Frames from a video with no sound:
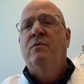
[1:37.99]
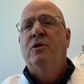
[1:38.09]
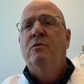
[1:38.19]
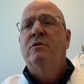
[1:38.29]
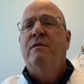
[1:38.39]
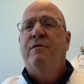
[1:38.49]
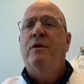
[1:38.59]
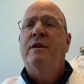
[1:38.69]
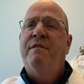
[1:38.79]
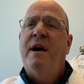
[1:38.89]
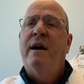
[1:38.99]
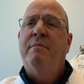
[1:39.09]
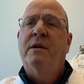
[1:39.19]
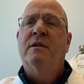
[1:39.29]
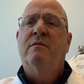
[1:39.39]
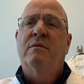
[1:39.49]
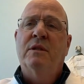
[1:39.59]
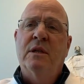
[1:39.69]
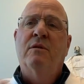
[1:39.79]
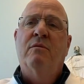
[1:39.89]
reduced to 45 because of
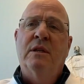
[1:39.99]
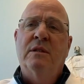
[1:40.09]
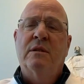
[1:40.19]
this increase.